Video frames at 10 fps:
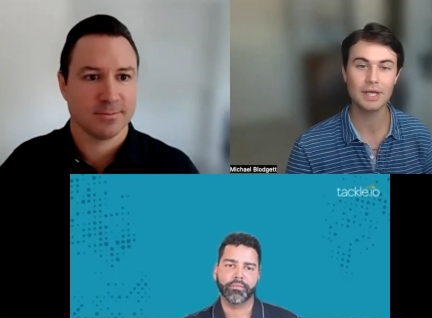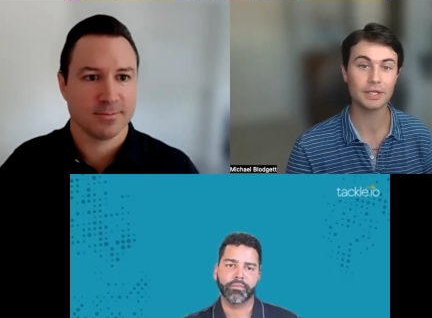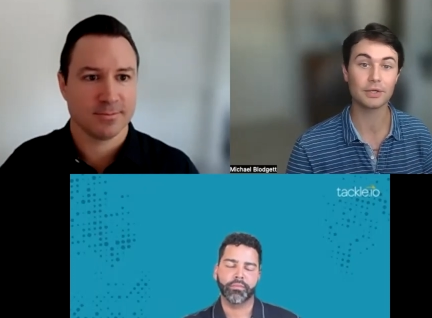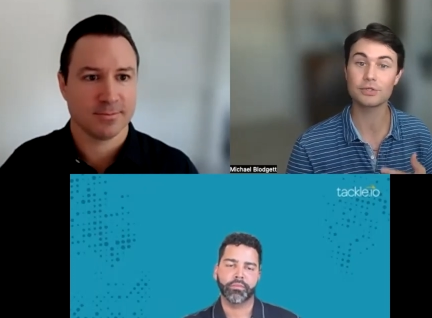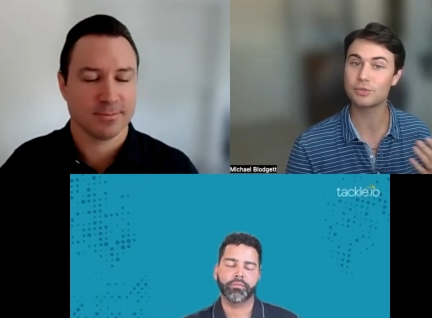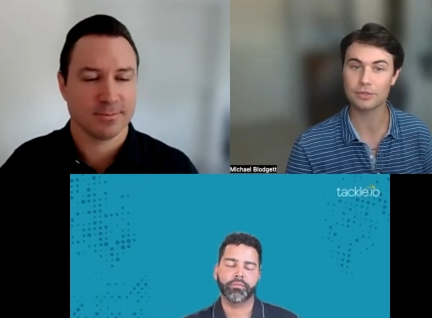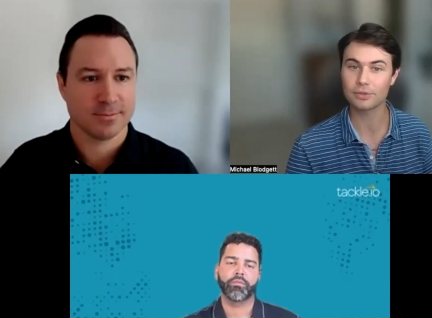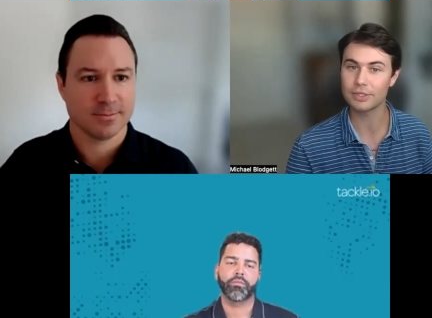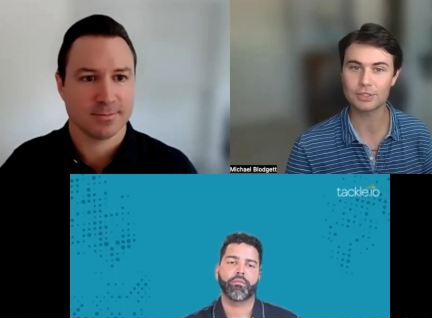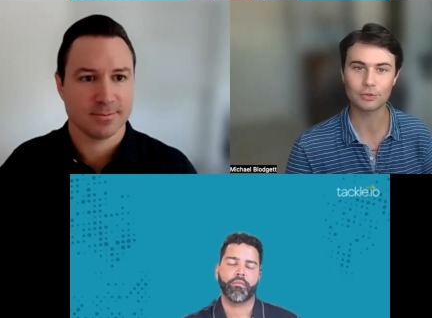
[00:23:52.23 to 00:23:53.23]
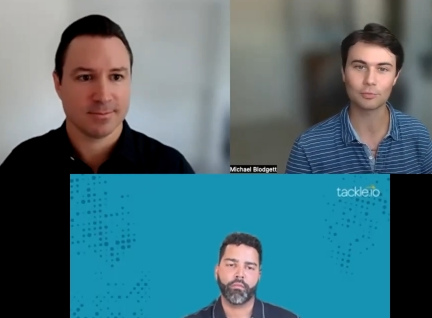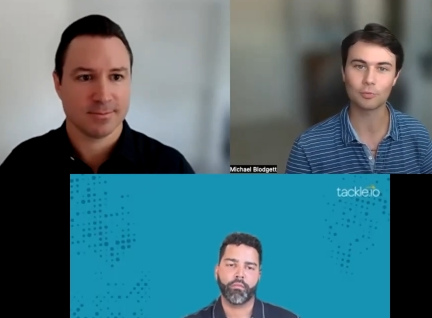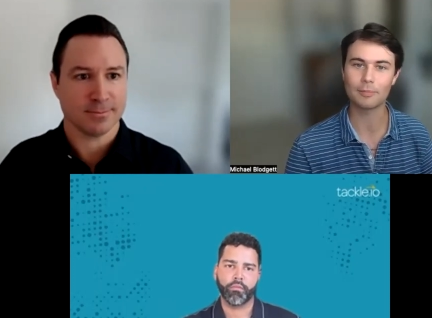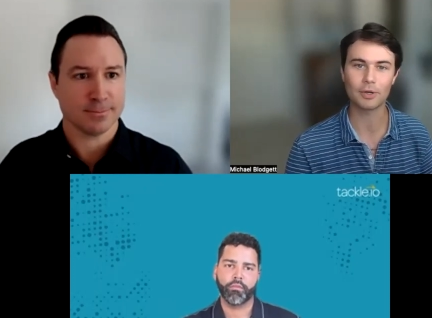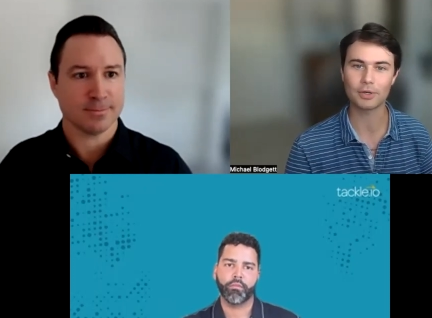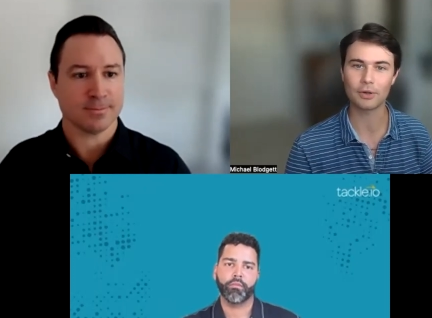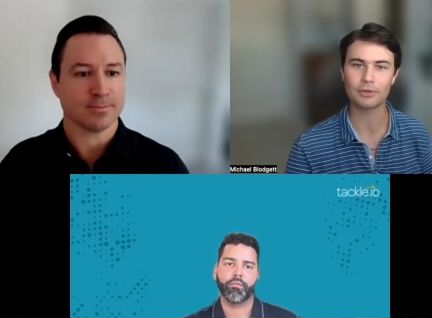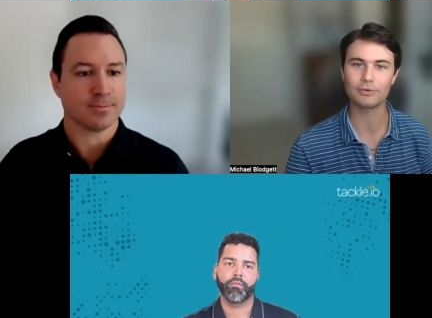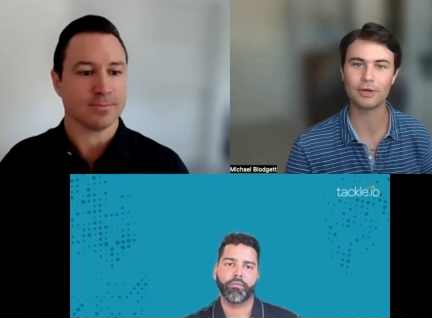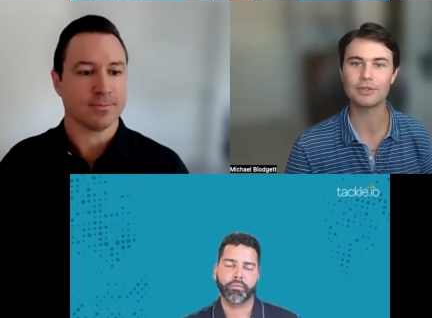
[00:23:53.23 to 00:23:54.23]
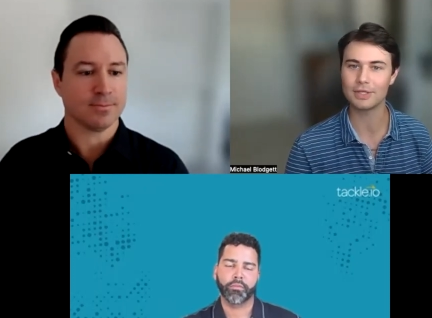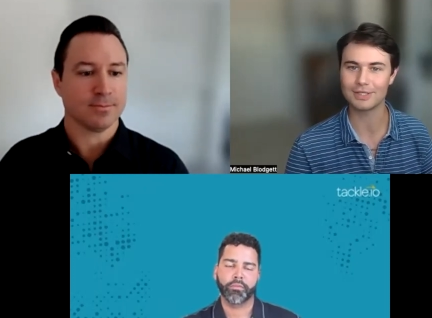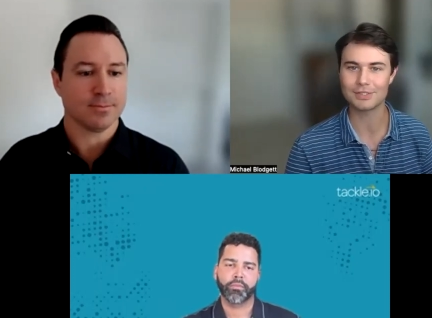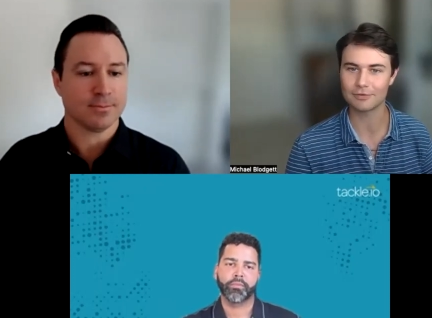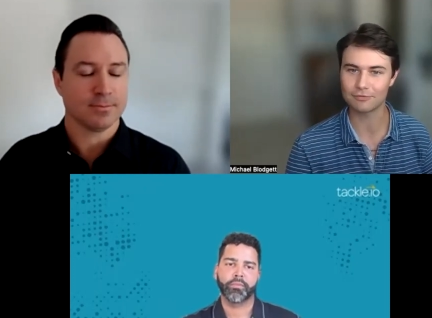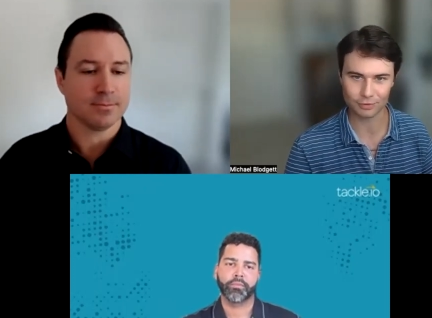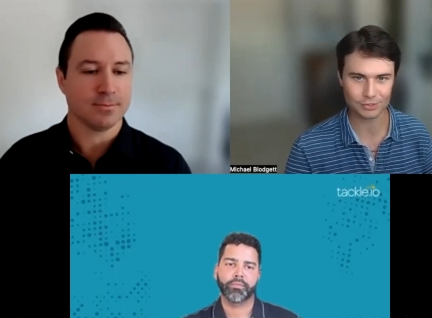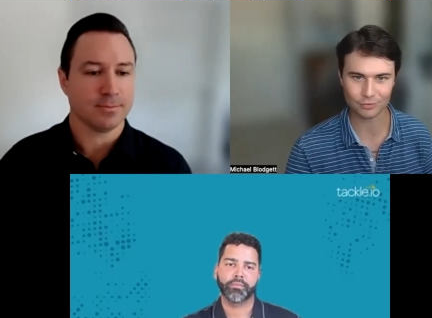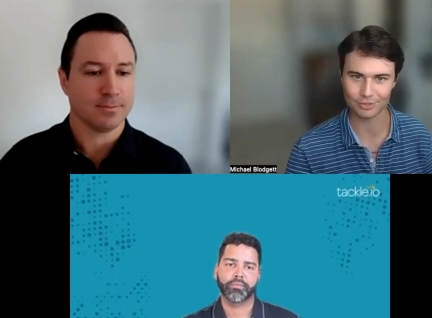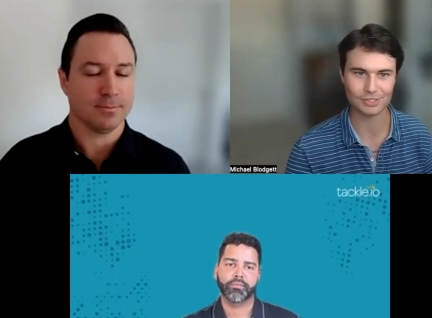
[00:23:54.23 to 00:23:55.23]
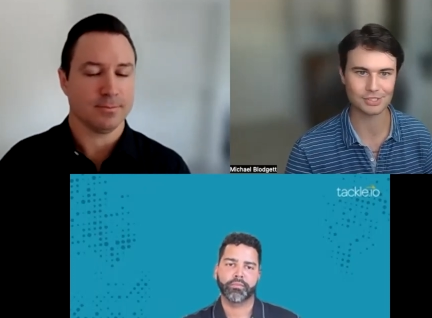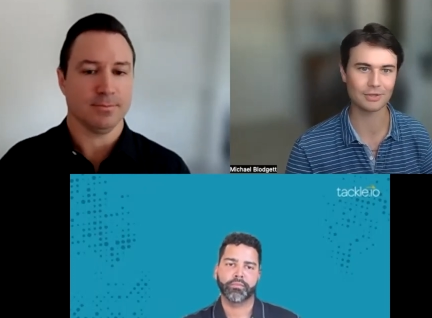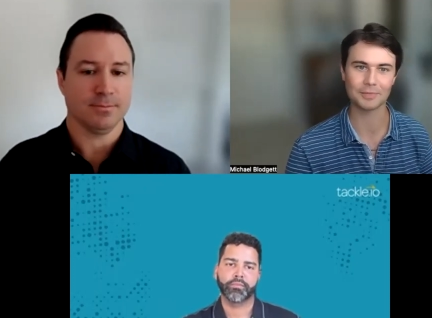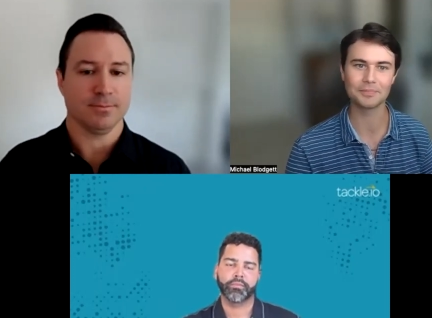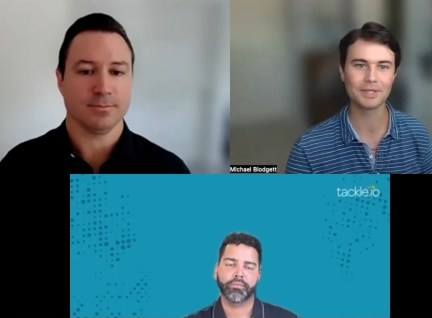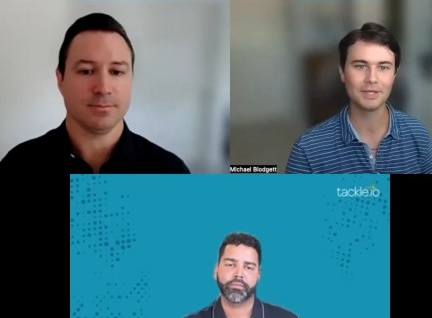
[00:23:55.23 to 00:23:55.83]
Speaker 1: and also another link to learn more about all the great things that FullStory is doing.